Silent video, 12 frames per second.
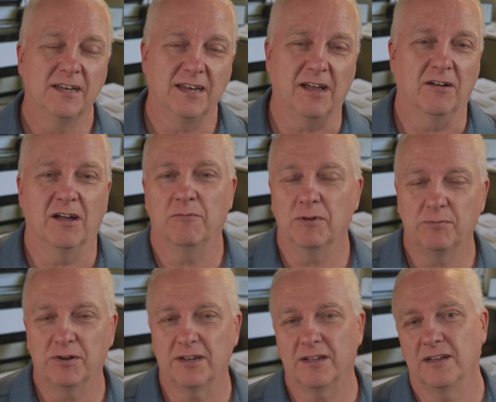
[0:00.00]
Now, I will
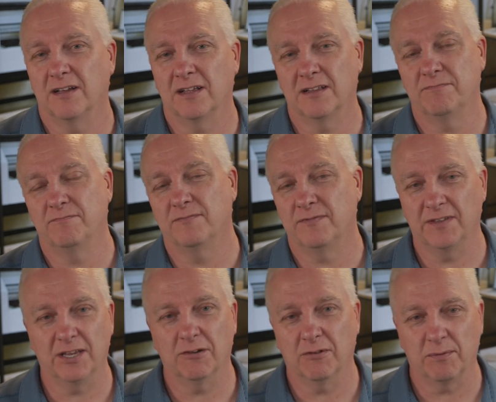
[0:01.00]
put a
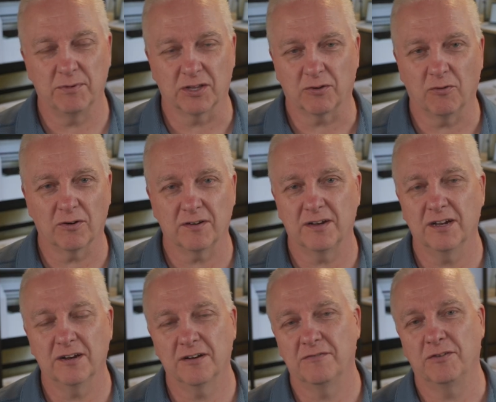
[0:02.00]
video up in the corner
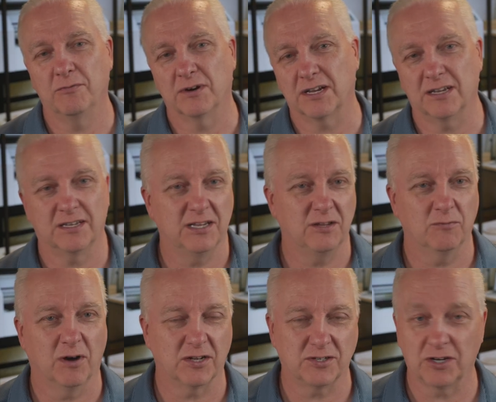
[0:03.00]
here. If you want to continue
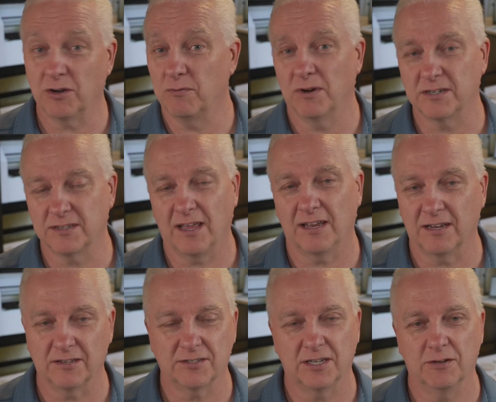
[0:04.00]
watching, go watch that,
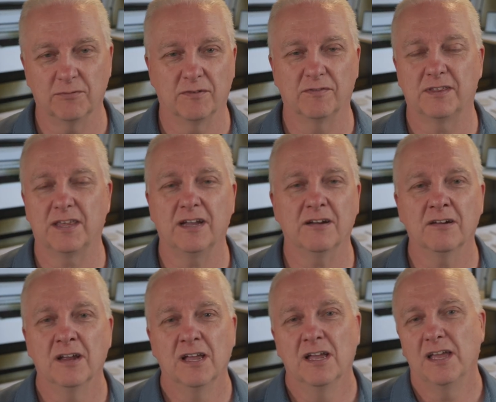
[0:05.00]
and I'll see you over
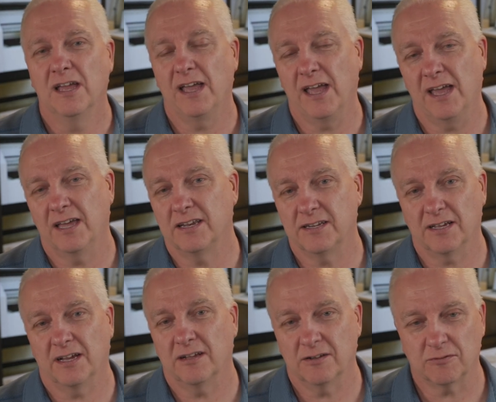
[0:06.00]
there. And
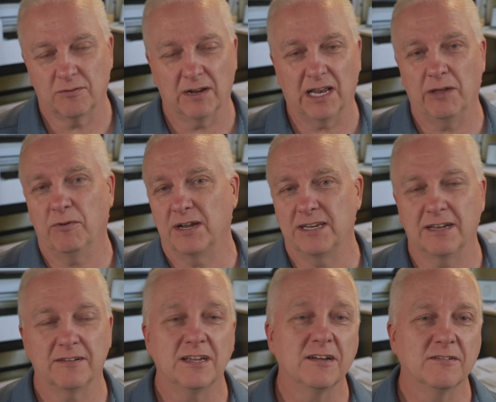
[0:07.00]
I'll quickly wind
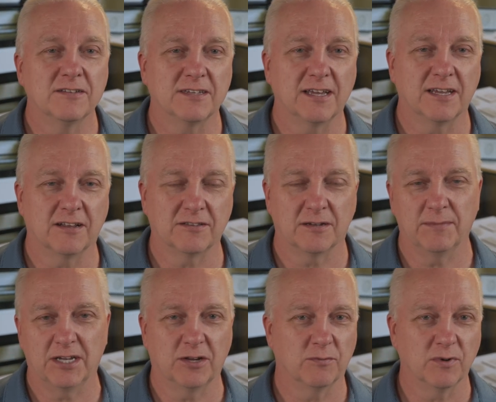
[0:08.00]
down here and say get out there,
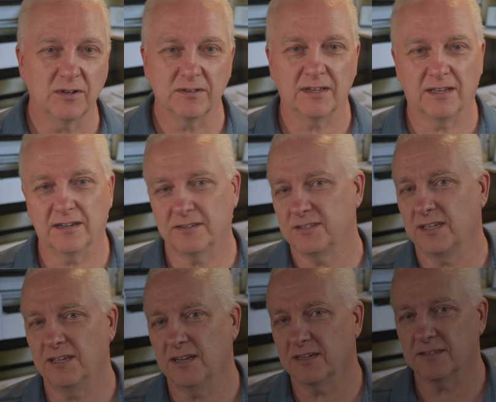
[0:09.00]
make your world, and I'll
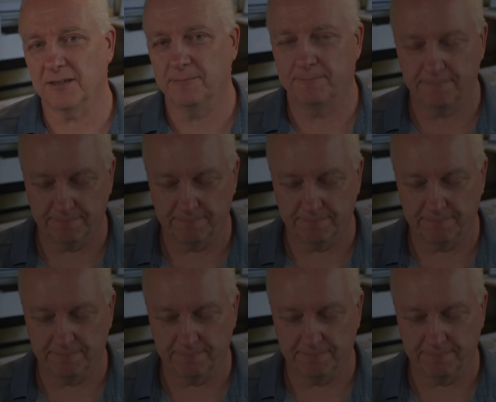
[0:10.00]
see you next time.